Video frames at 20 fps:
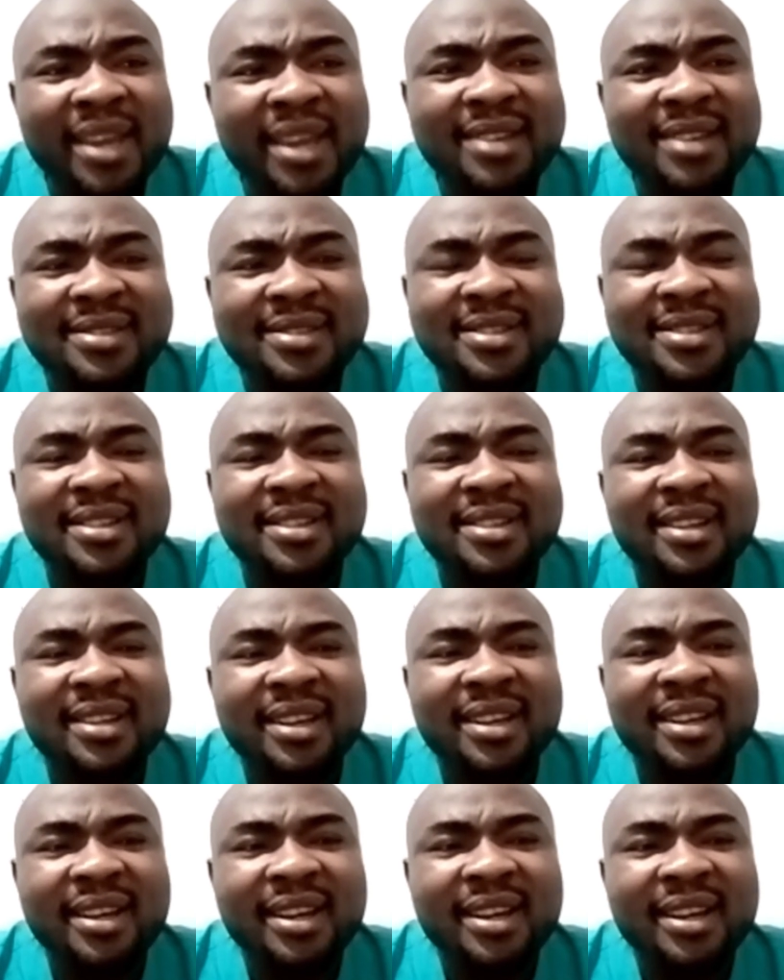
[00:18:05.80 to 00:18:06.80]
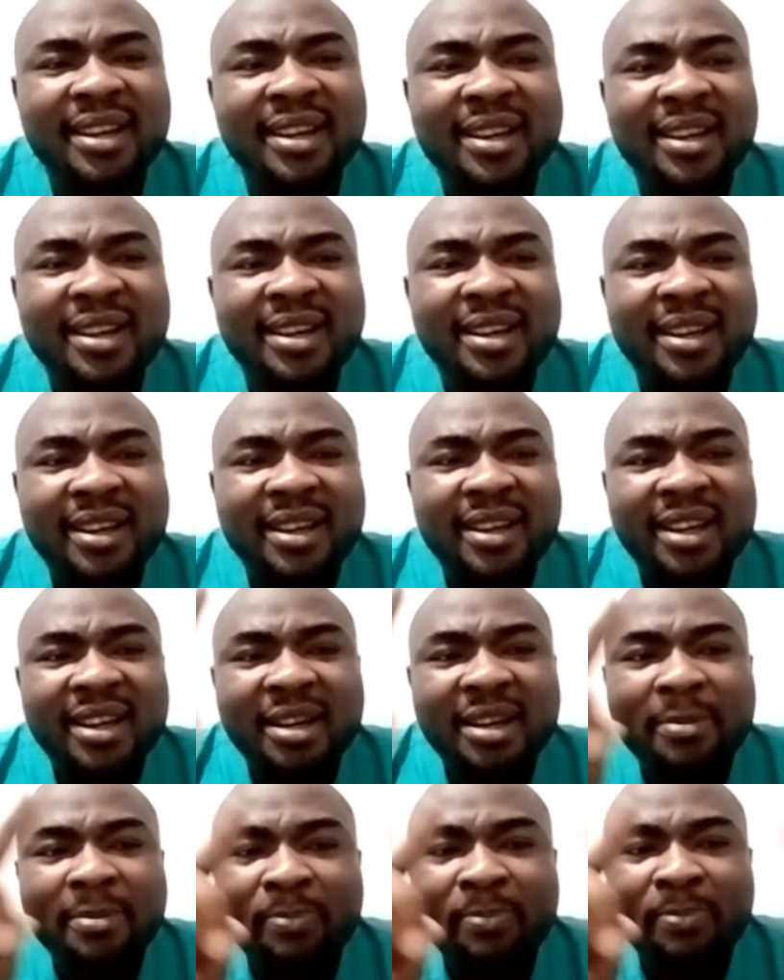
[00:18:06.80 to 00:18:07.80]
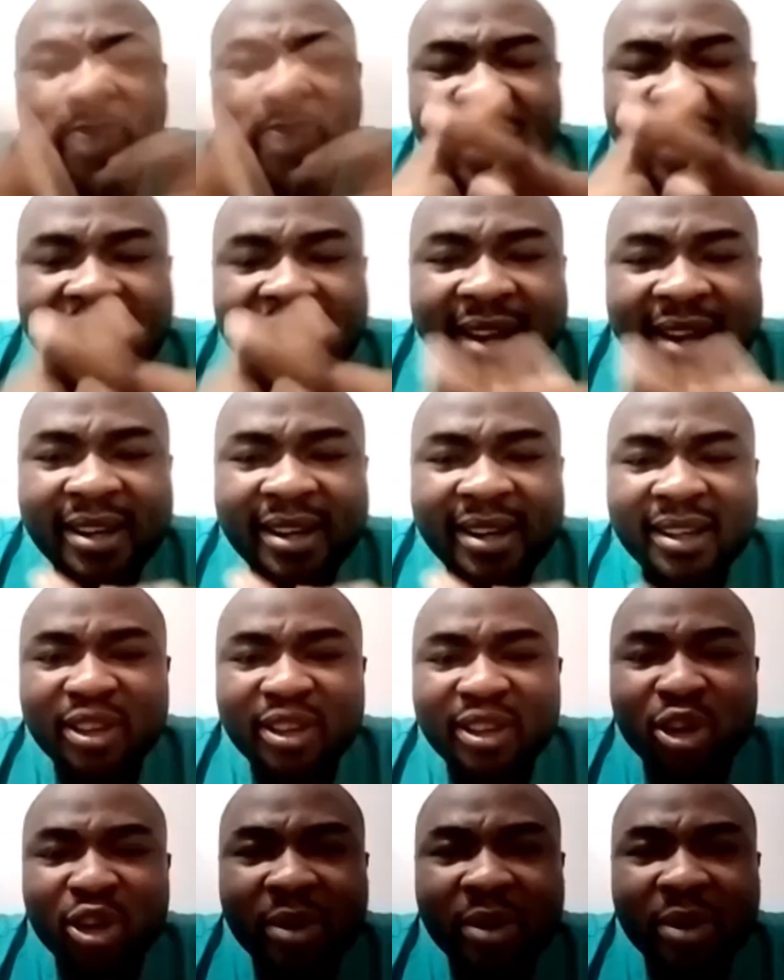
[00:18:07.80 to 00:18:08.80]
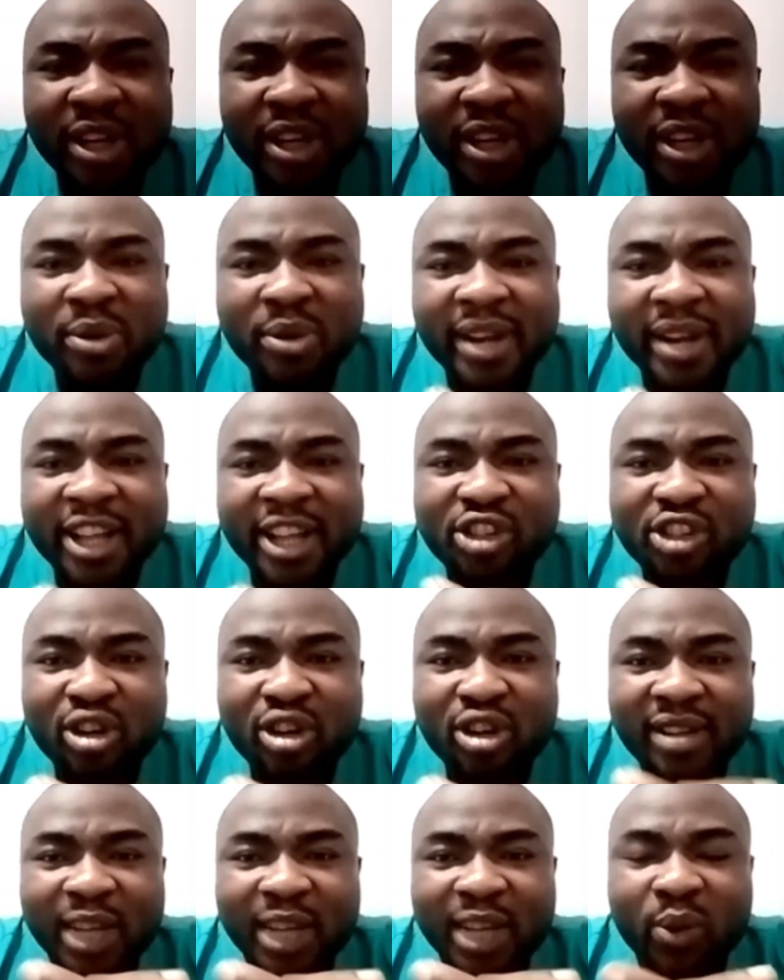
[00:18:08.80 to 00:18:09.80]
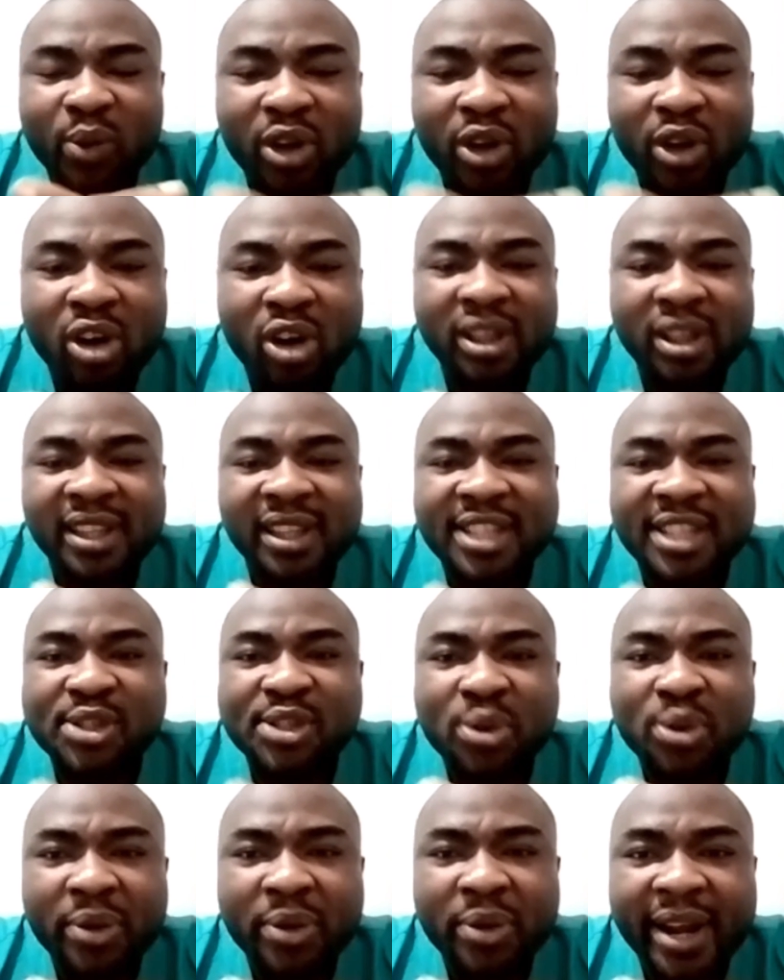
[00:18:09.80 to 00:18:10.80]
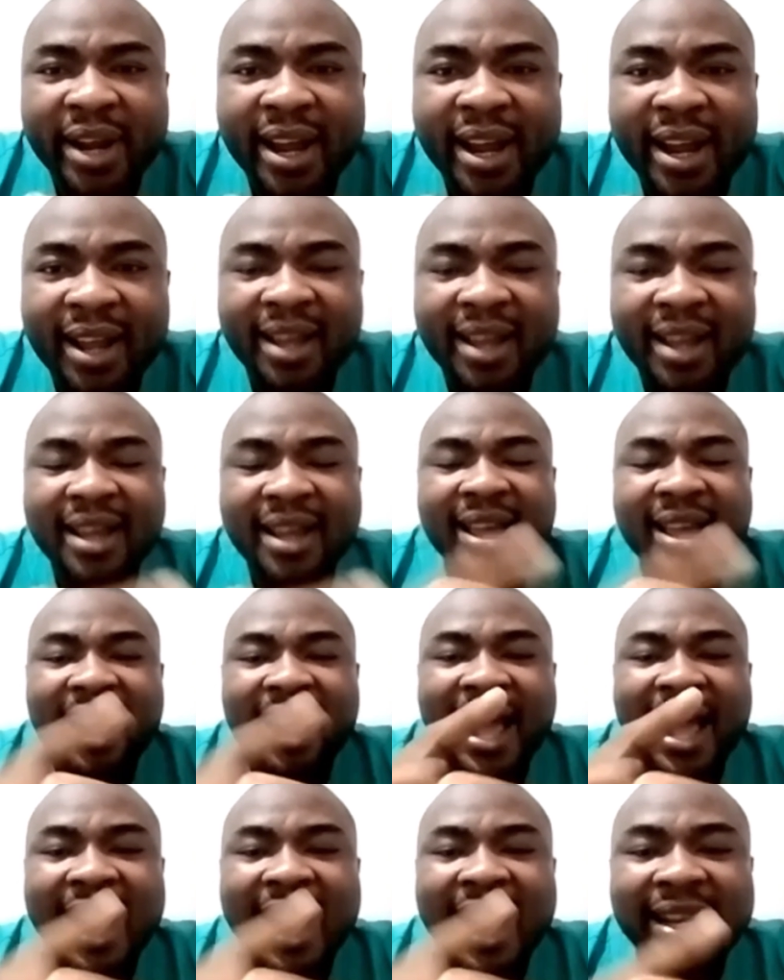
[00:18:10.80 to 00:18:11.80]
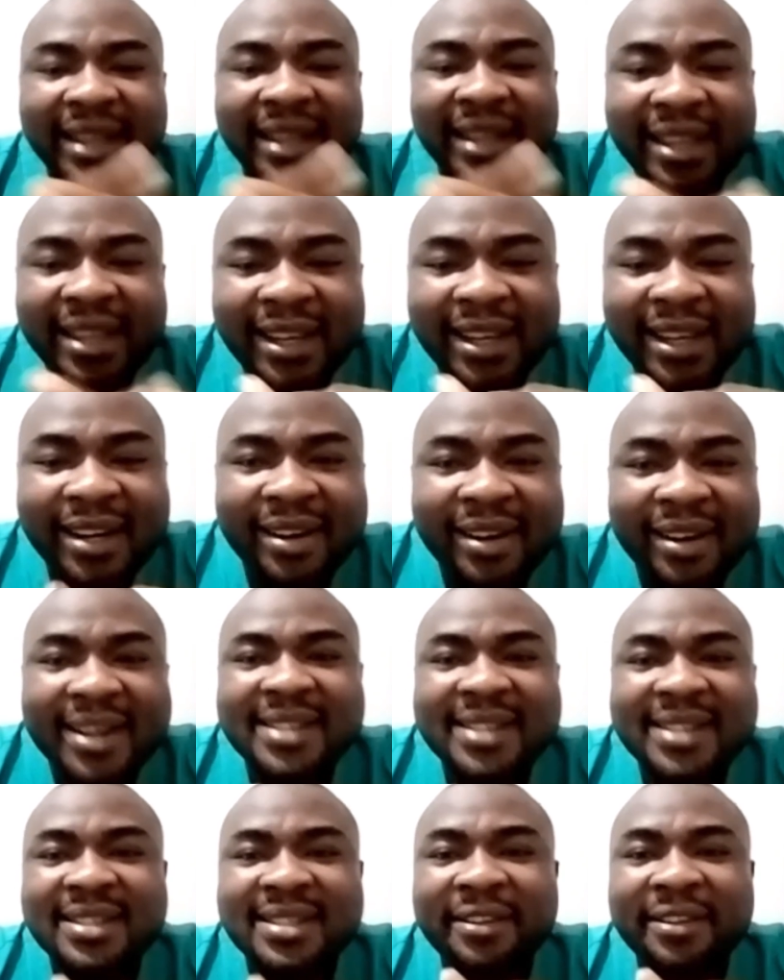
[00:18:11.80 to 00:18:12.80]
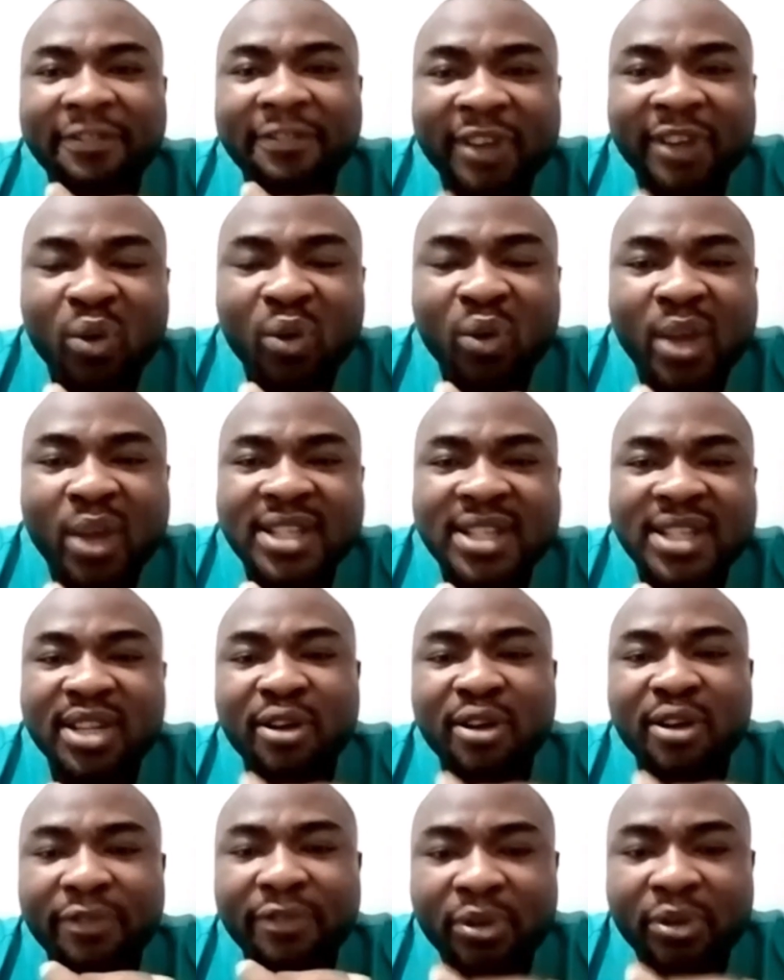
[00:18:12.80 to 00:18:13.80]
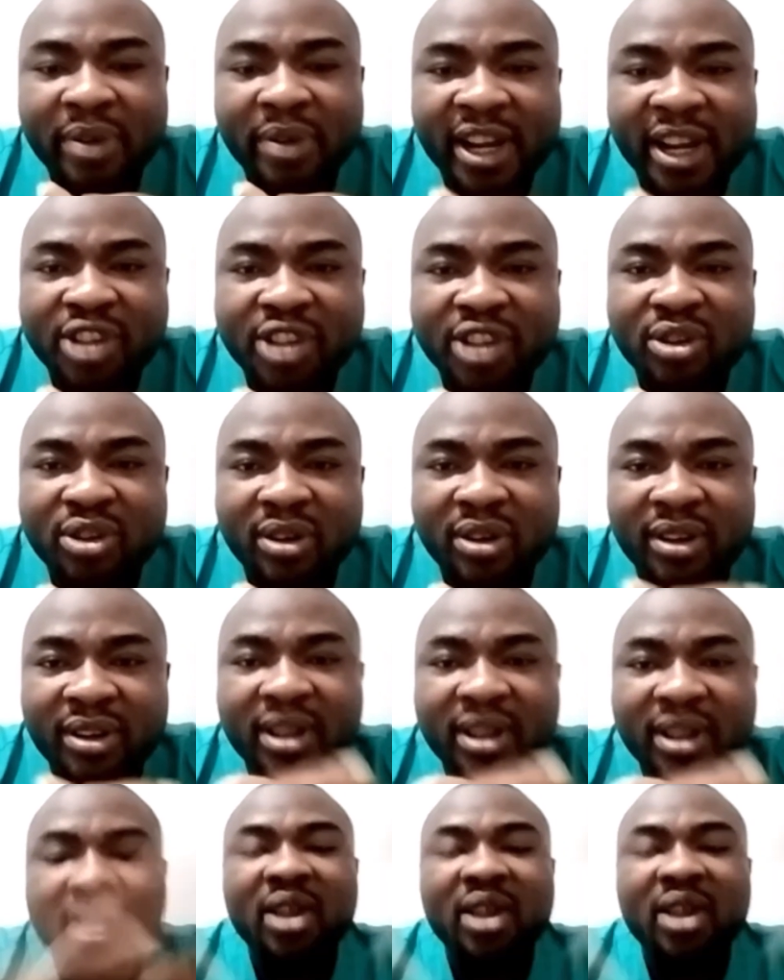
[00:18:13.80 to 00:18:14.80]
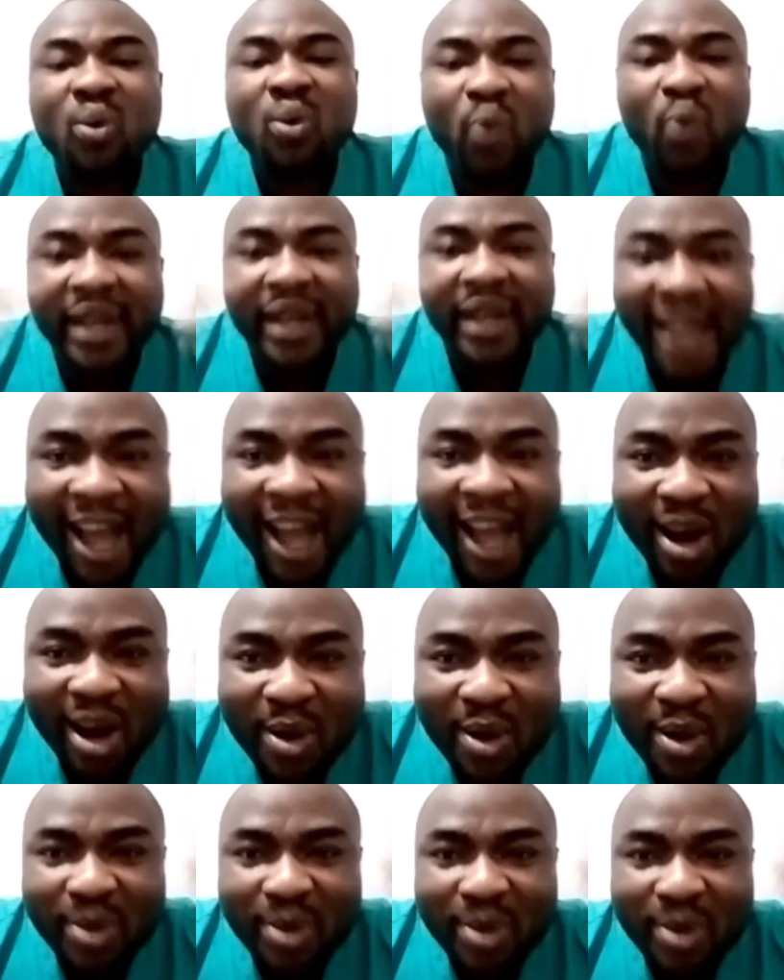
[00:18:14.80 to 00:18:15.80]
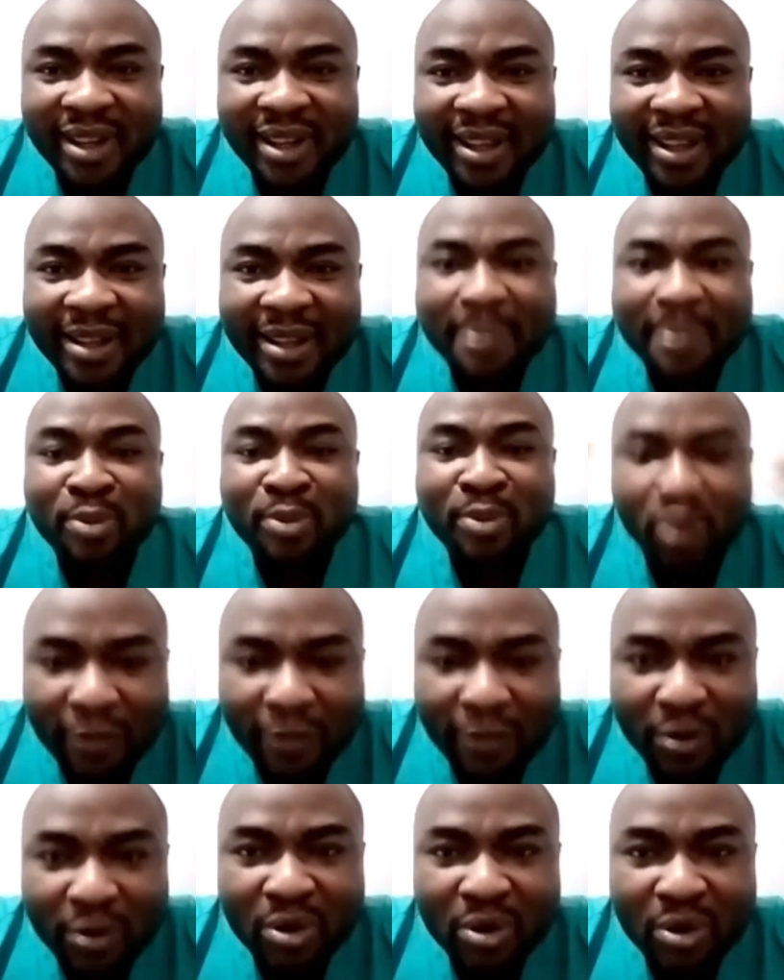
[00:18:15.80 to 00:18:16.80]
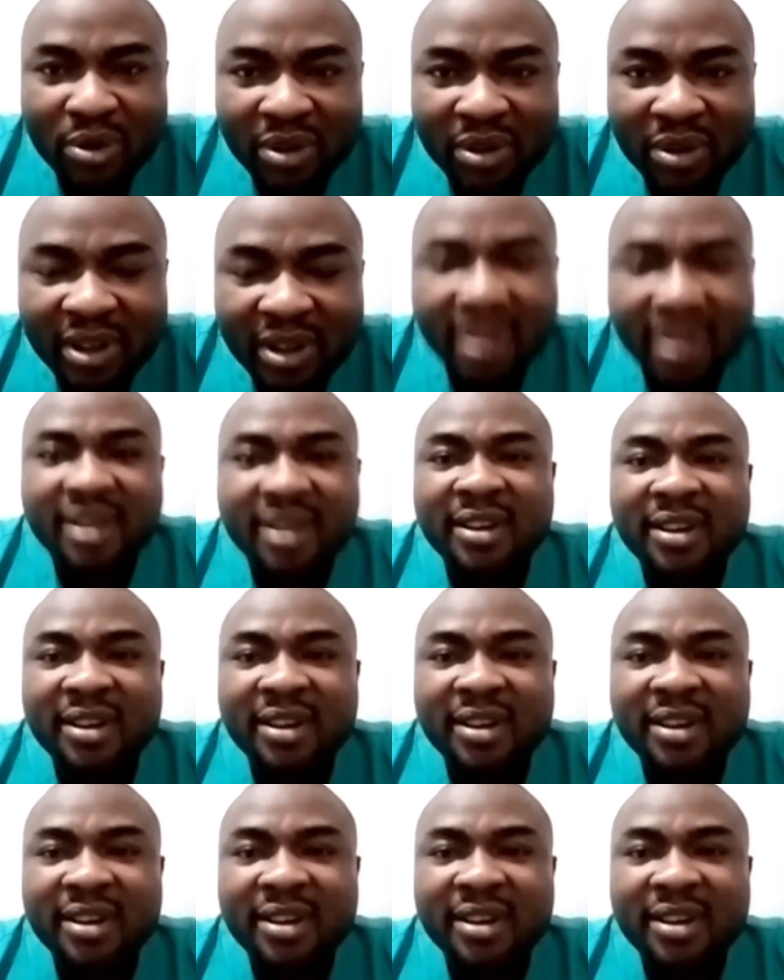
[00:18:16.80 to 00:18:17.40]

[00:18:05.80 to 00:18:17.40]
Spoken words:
means pain during urination that we call dysuria, and increased frequency of urination without proven